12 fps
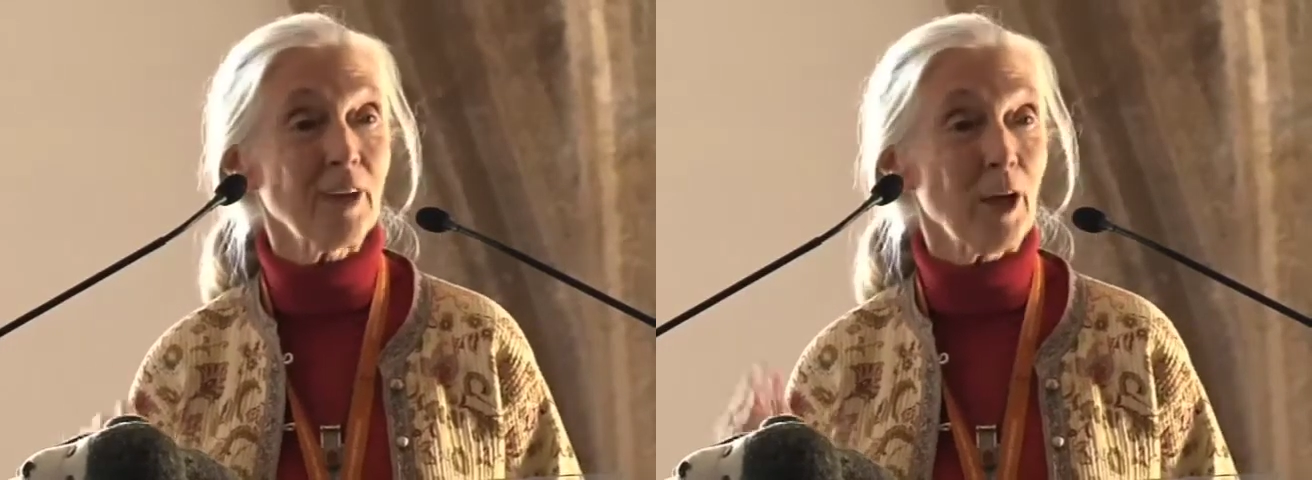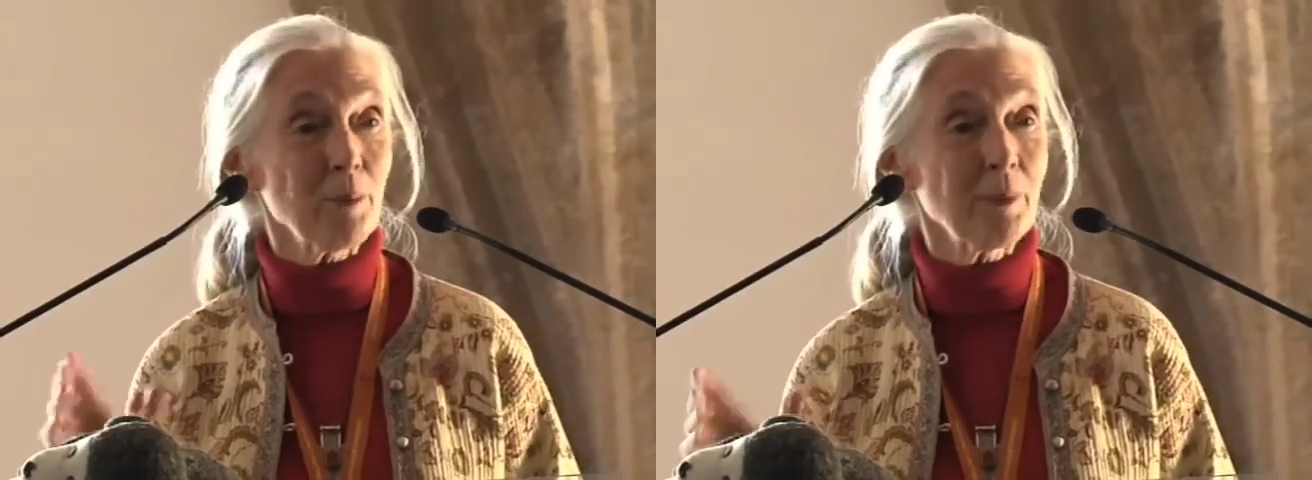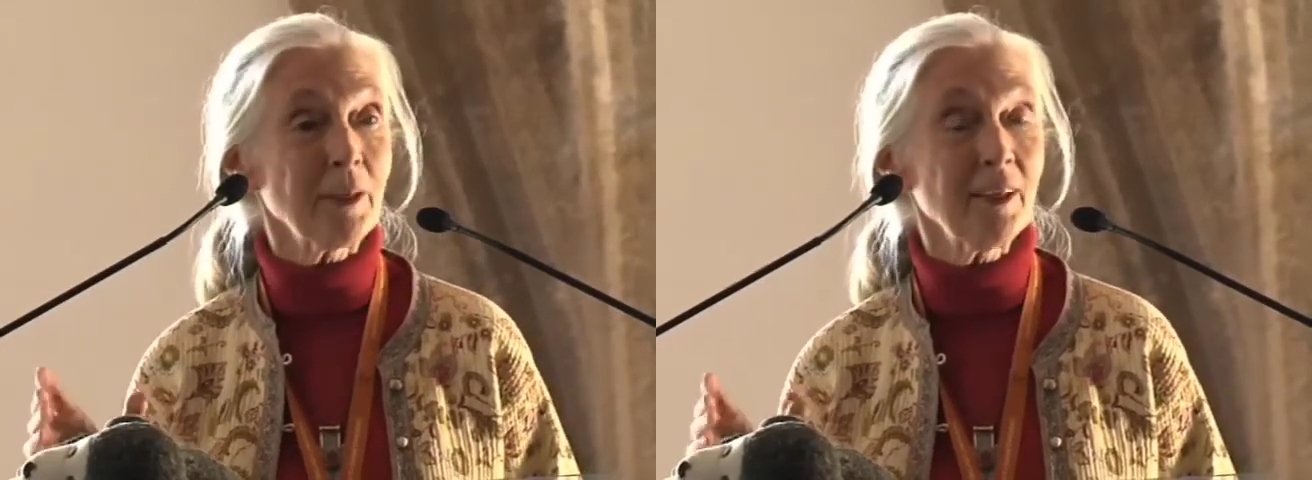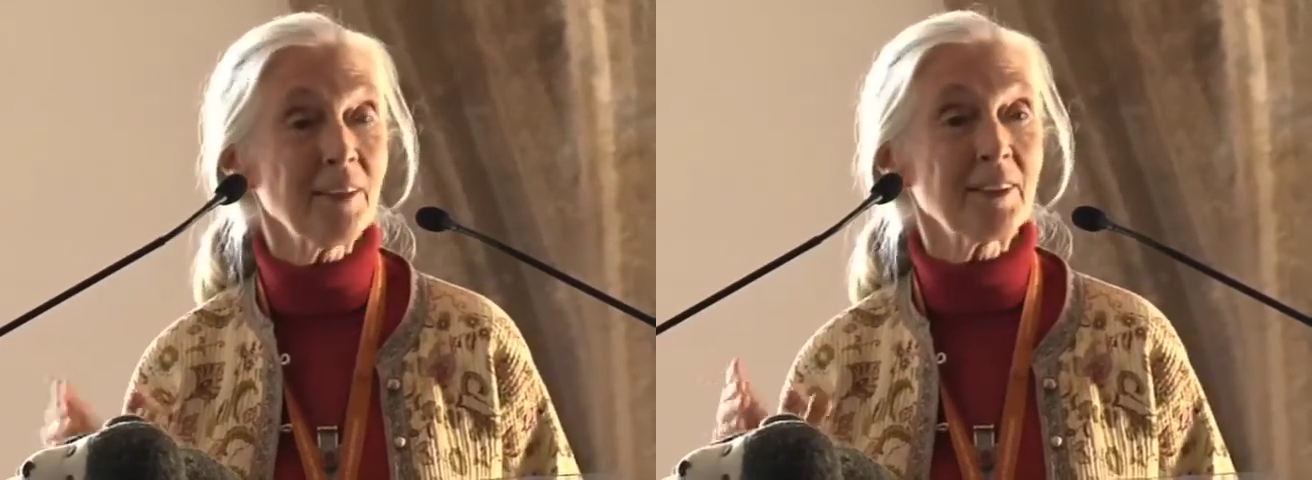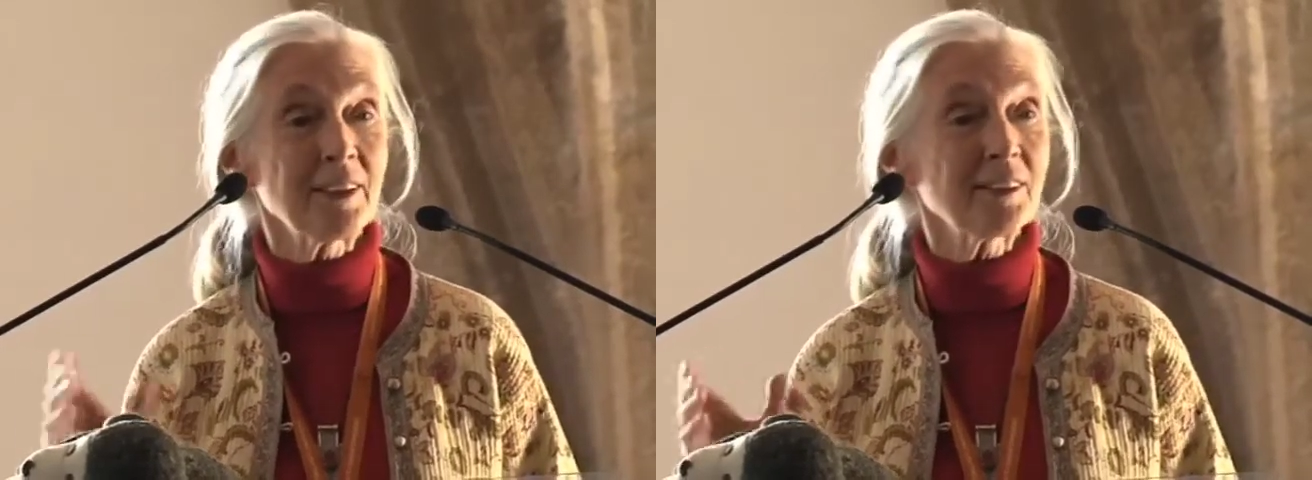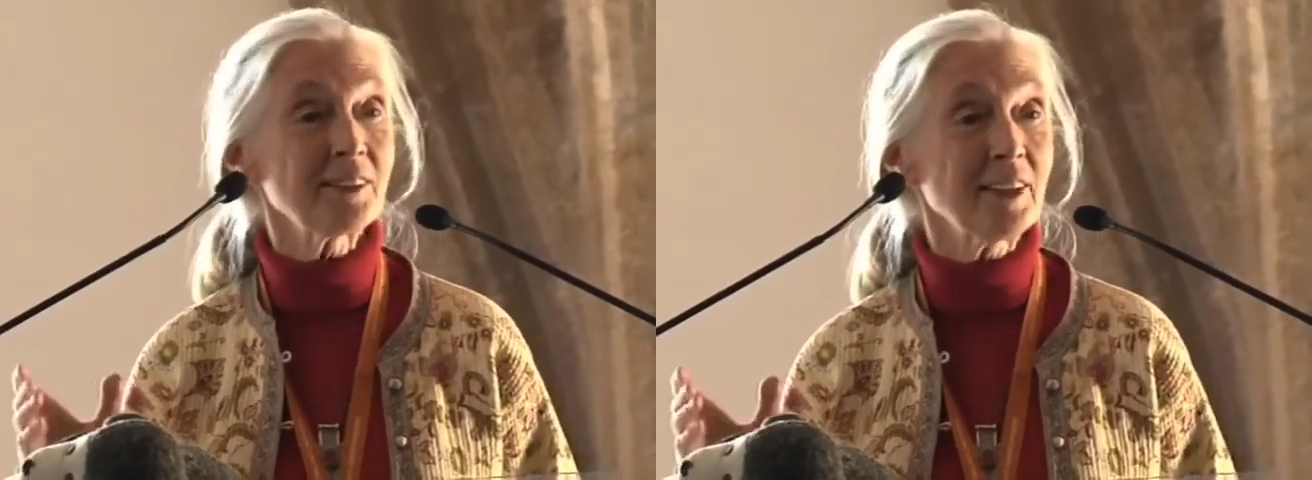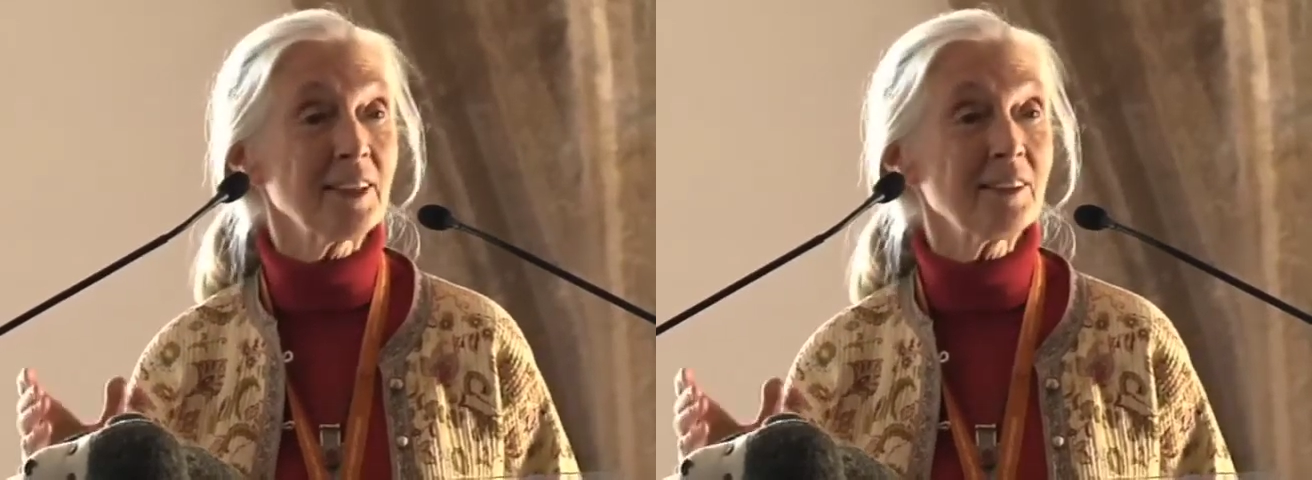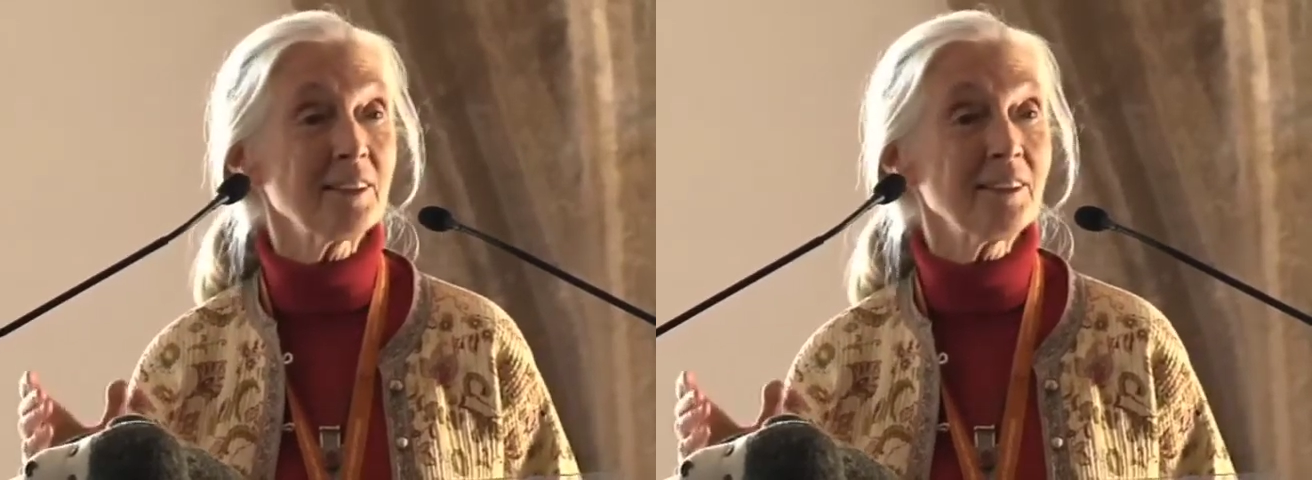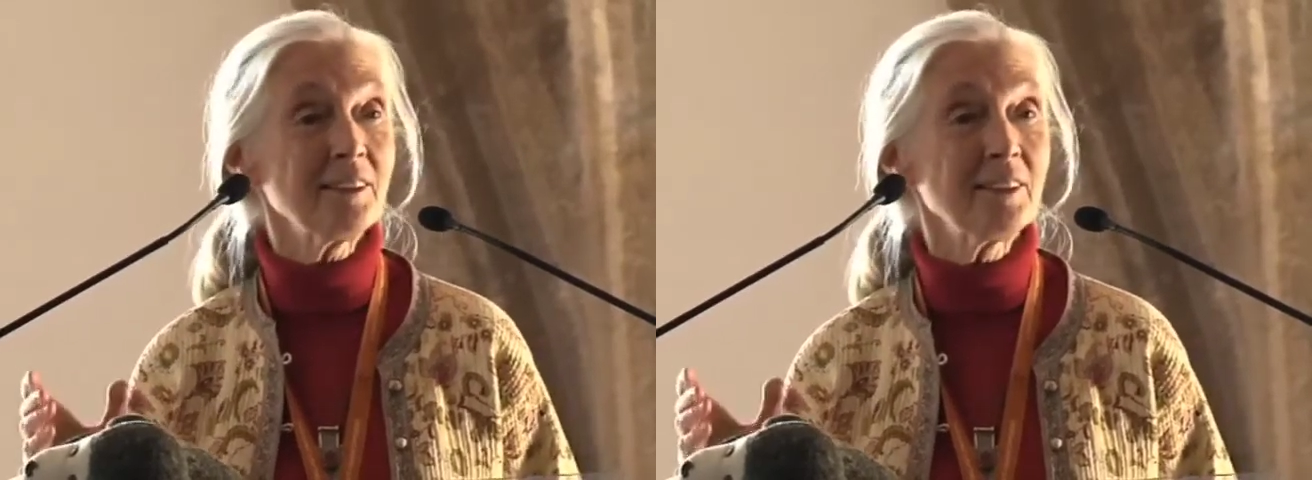happy and
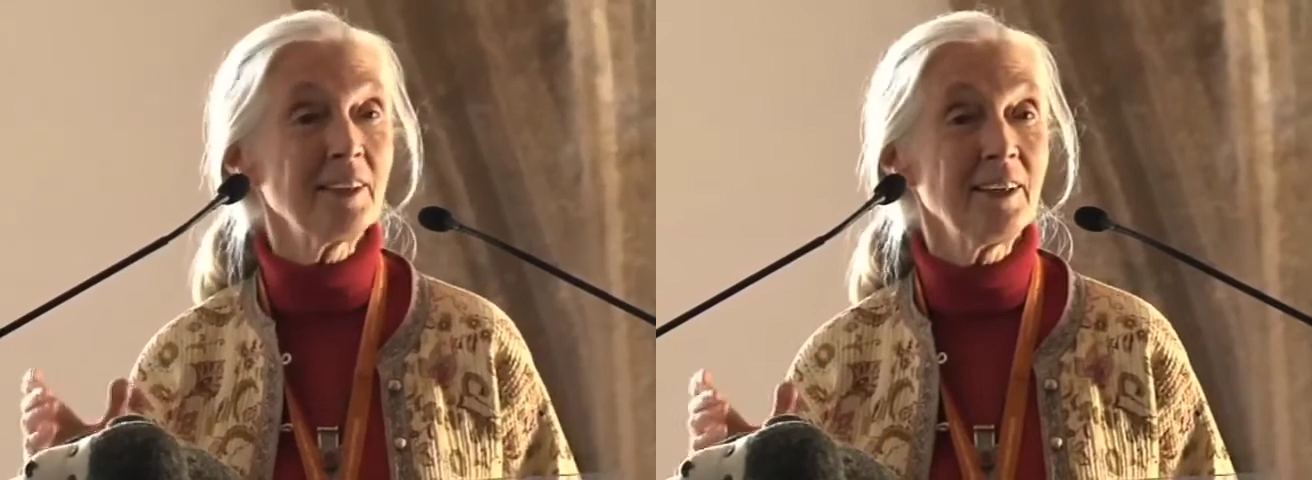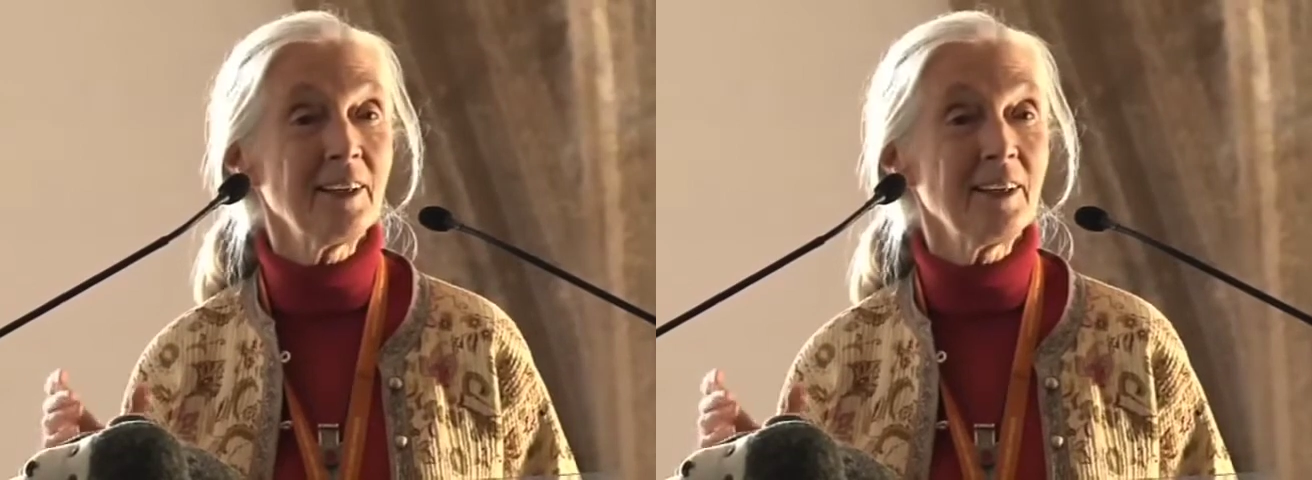excited